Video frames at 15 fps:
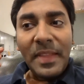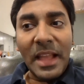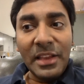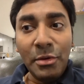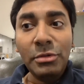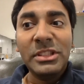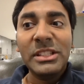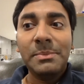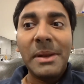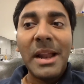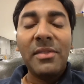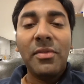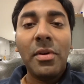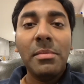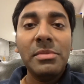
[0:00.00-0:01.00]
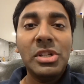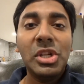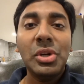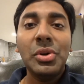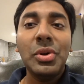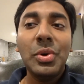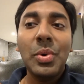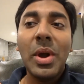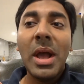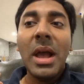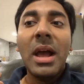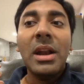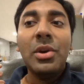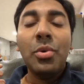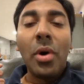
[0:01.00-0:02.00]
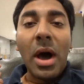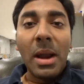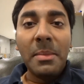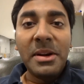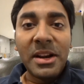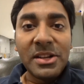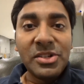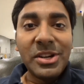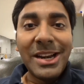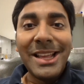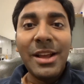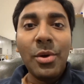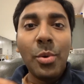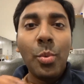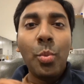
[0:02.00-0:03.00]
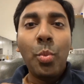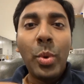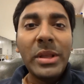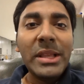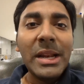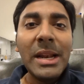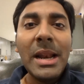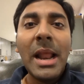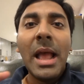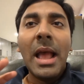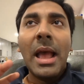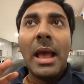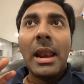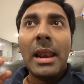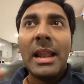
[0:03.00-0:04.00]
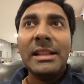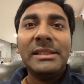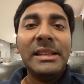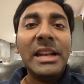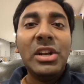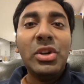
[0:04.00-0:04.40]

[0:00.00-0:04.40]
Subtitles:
use this platform to do arbitrage trading within, let's say,